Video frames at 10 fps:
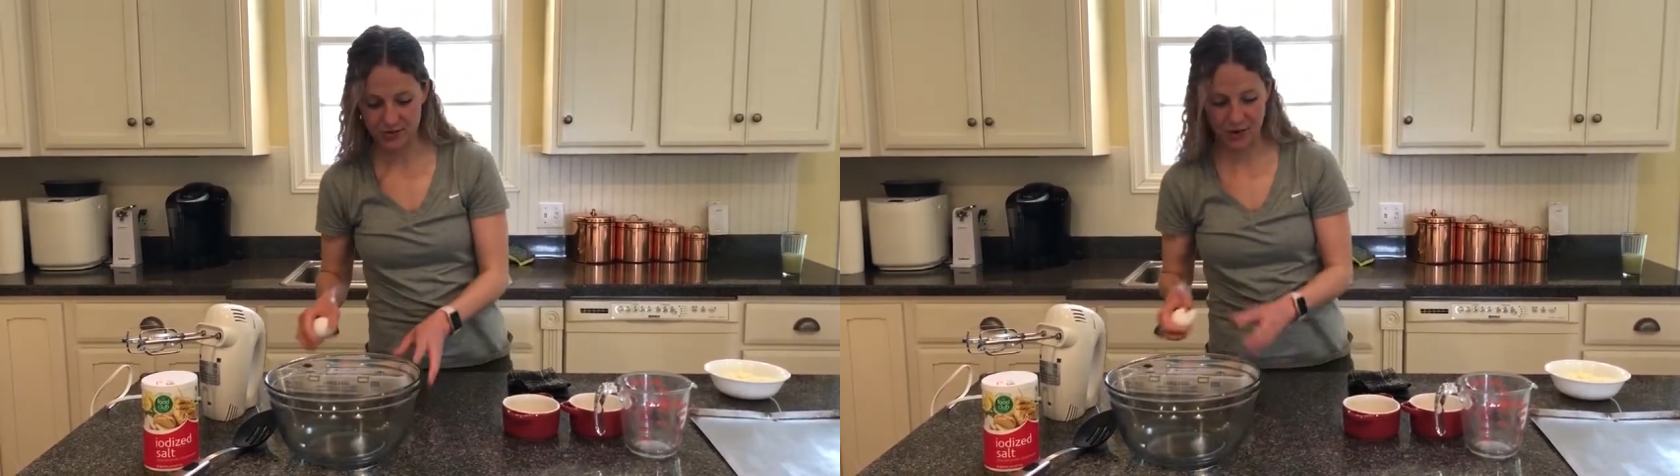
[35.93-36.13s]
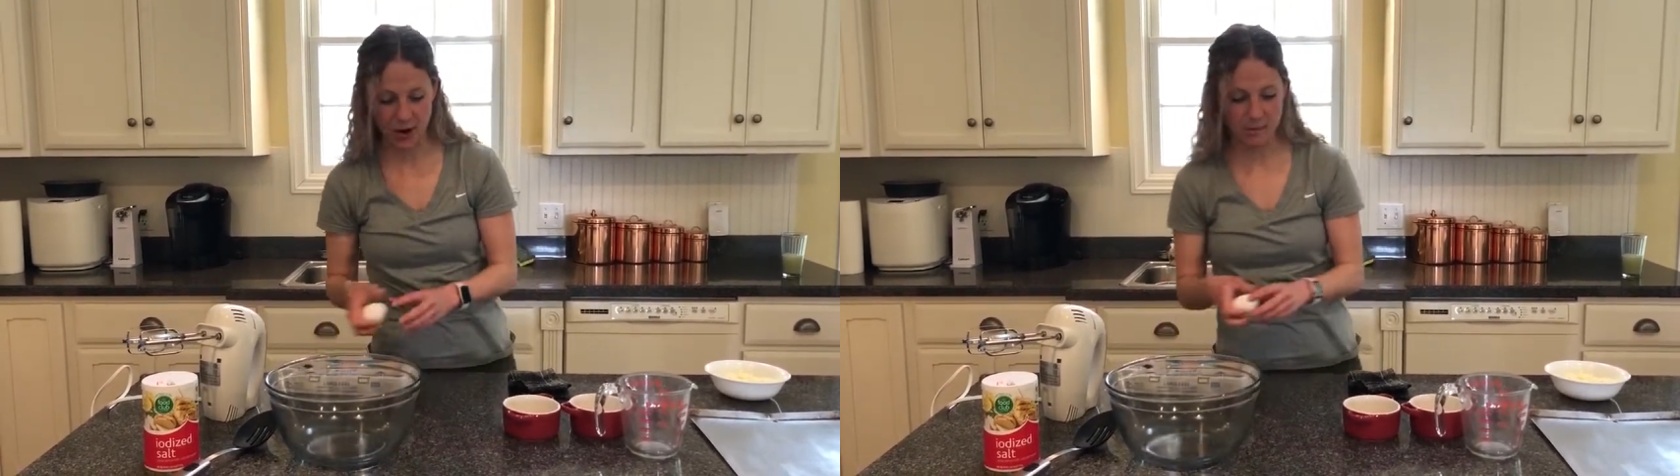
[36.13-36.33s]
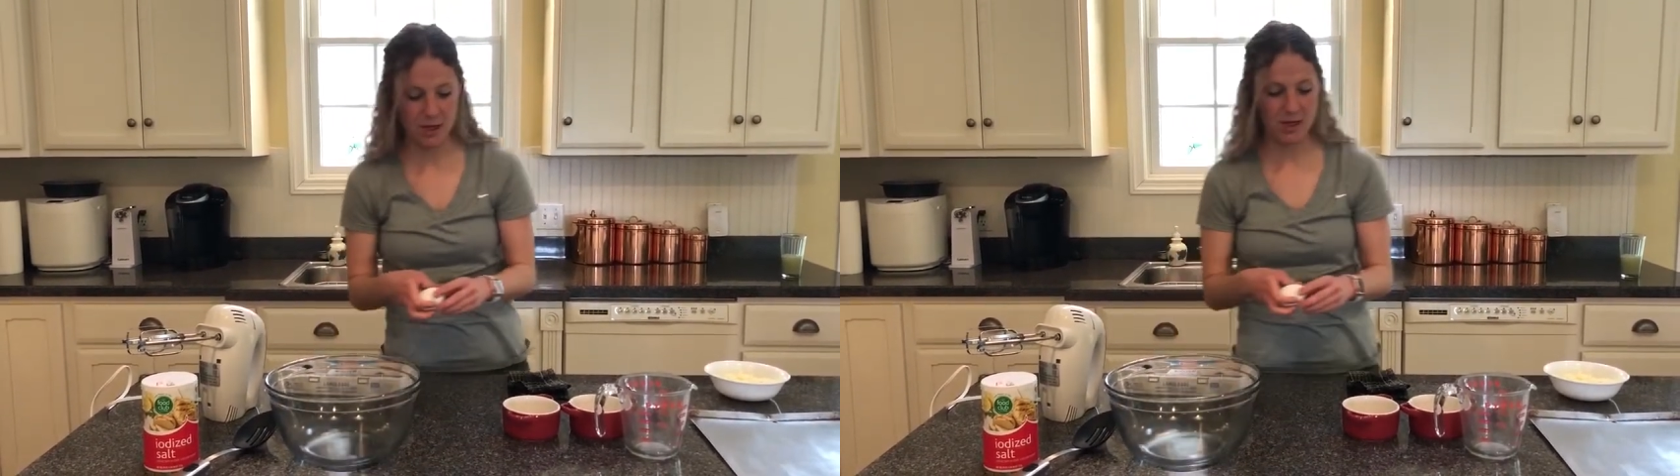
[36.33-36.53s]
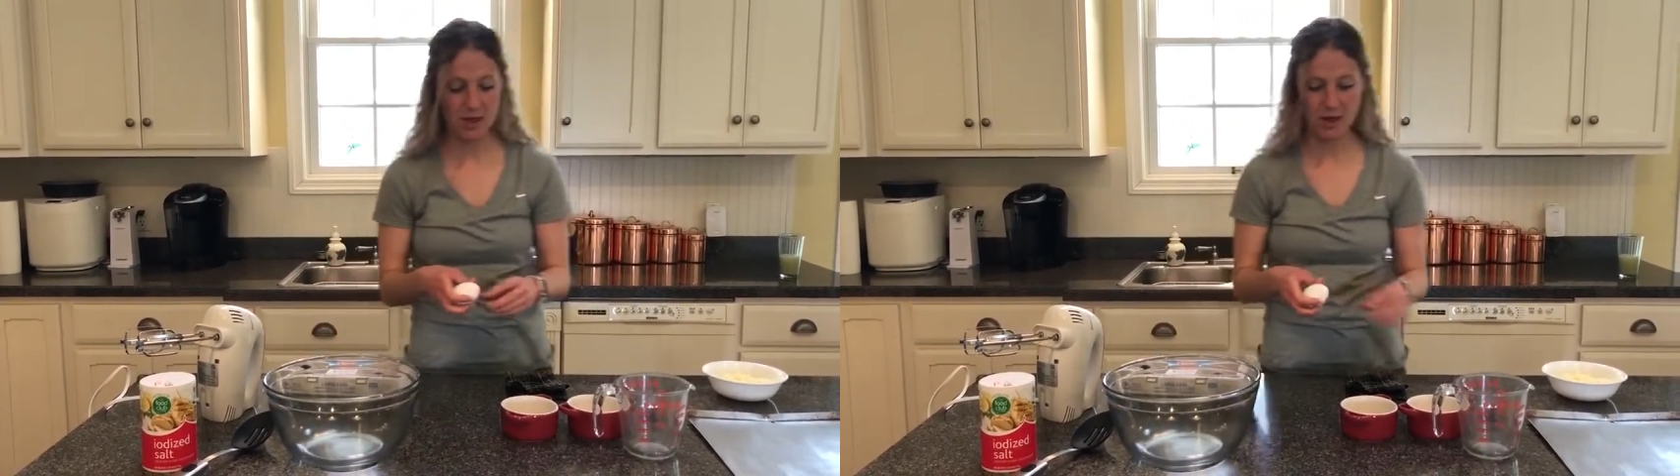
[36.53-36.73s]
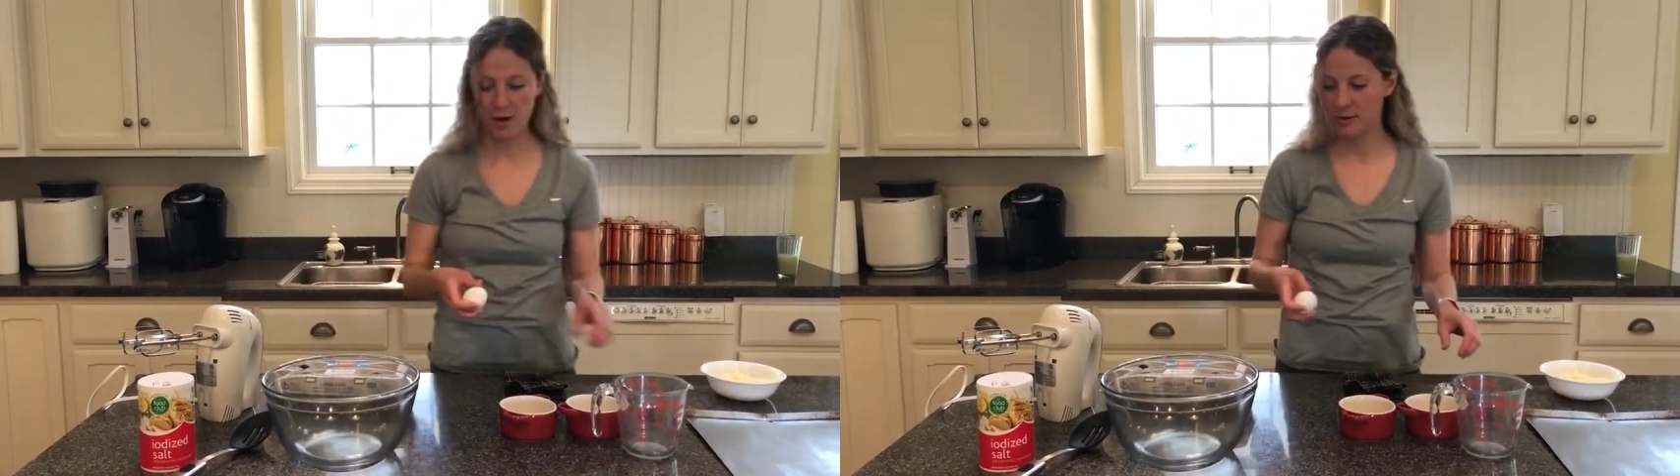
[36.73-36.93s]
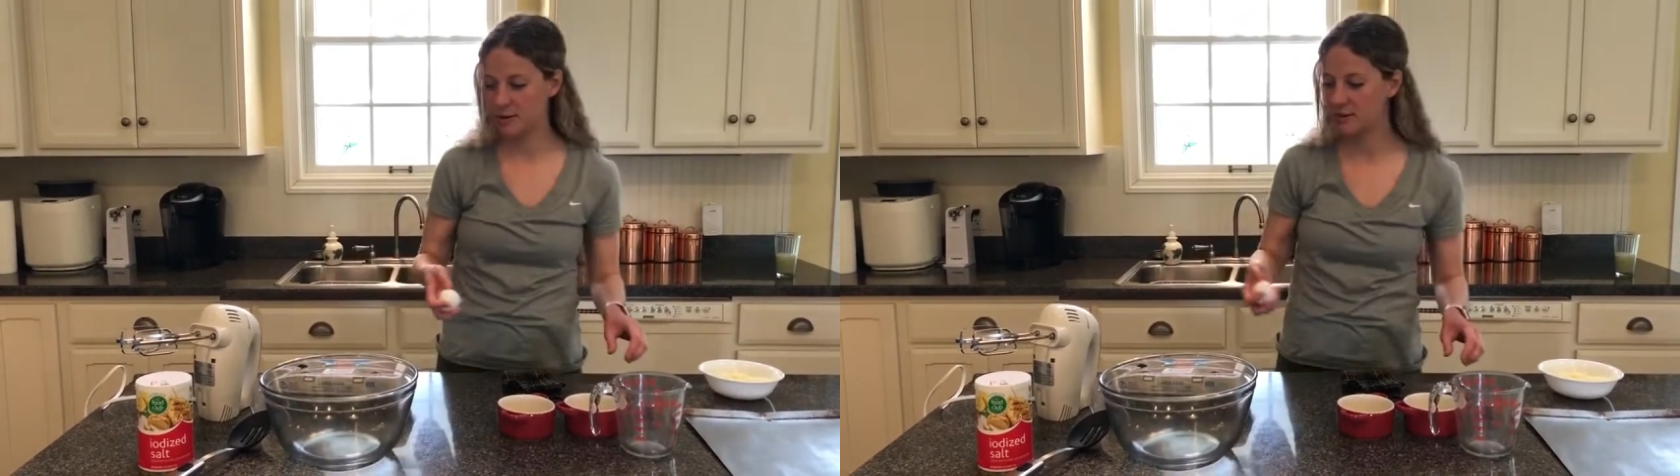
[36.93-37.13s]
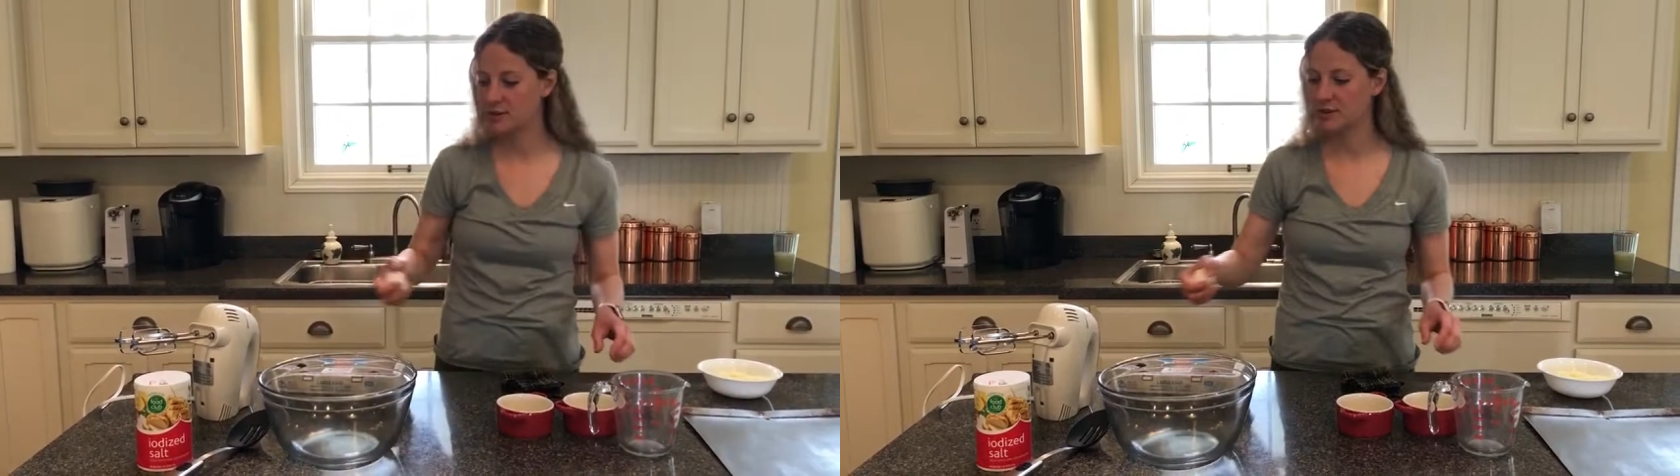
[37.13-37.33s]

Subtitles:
from the yolks.